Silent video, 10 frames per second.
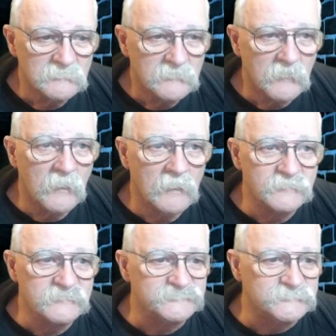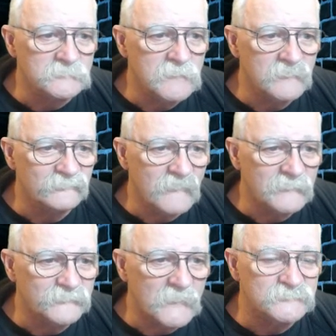Oh, honey, you still have
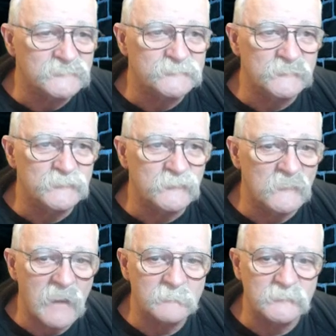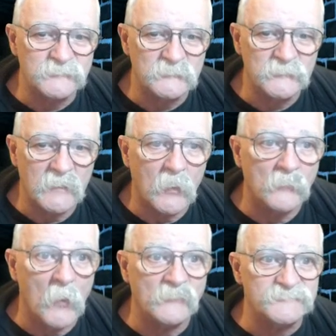5,000 subscribers too. Oh,
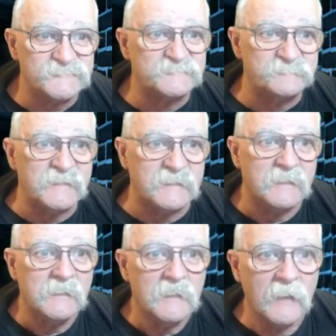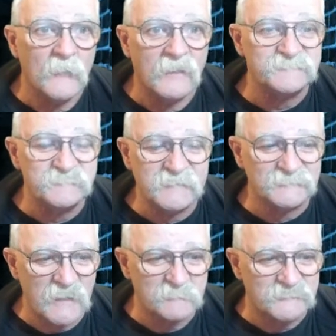no, this is me. Oh, that's
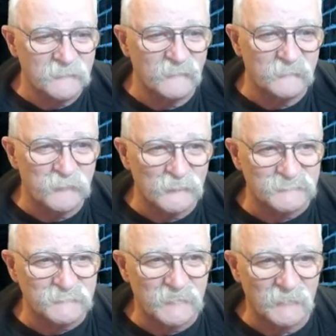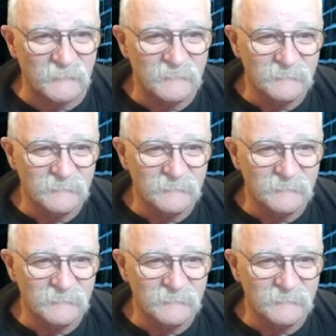because I'm a different person now.